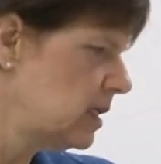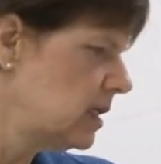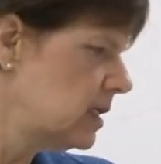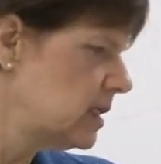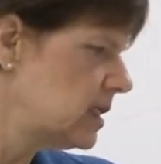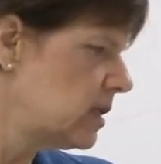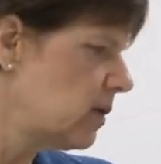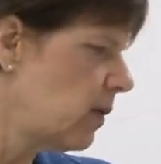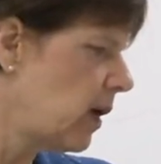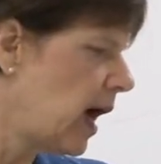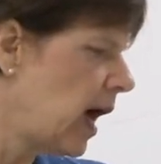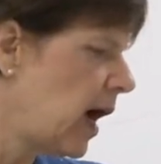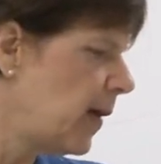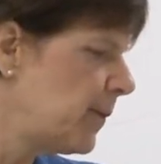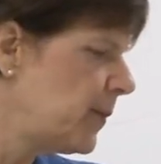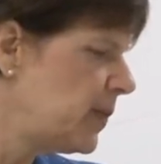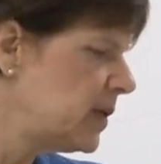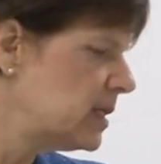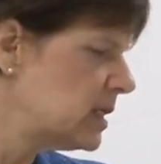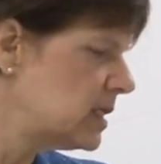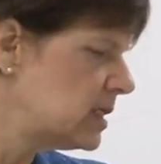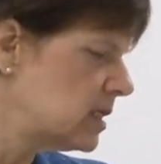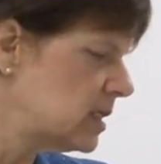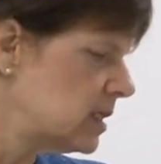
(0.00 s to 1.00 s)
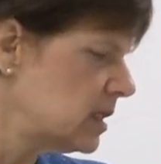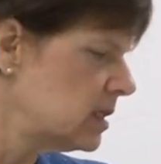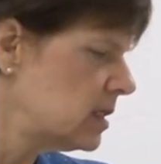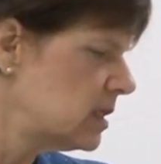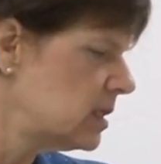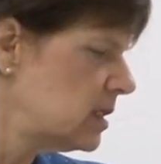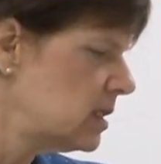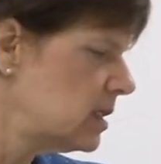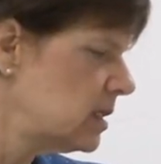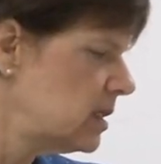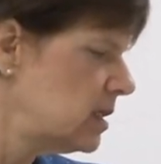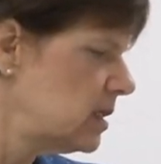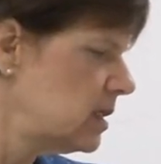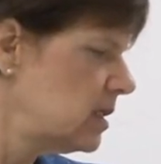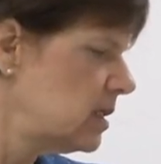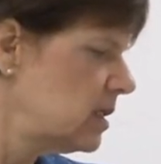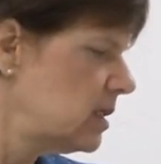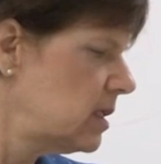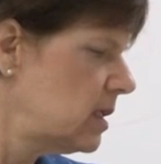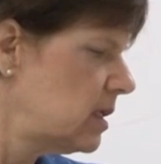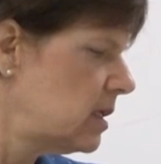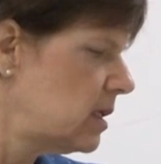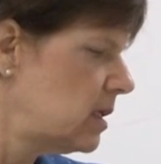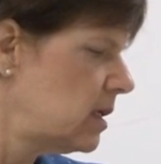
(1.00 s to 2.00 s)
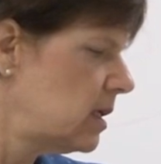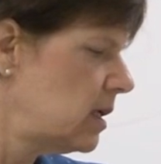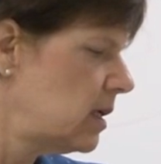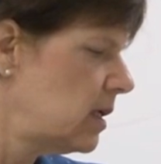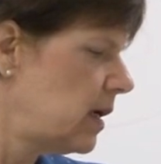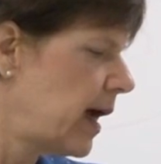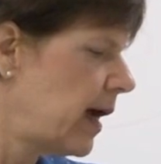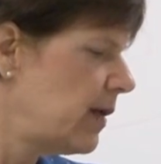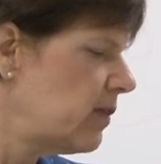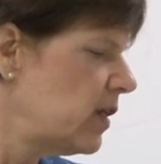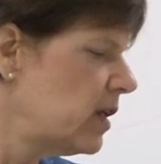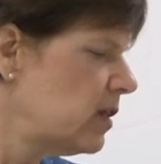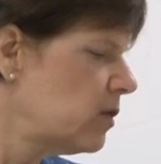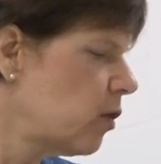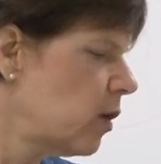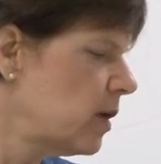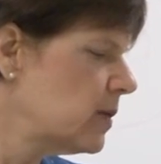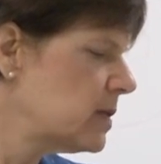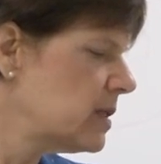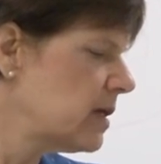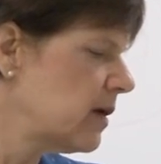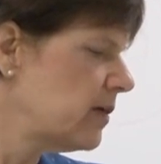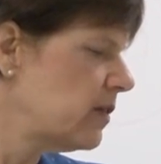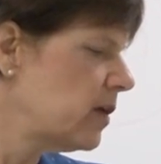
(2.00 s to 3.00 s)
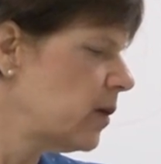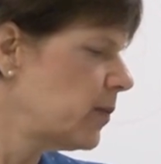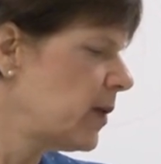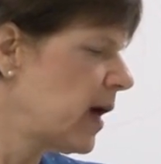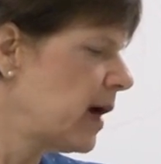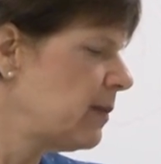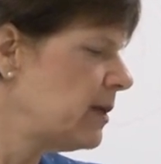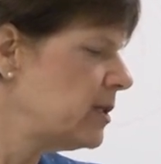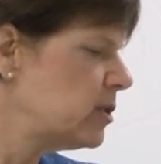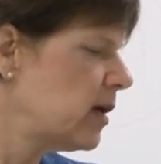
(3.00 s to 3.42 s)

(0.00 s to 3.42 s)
so opposite.They're probably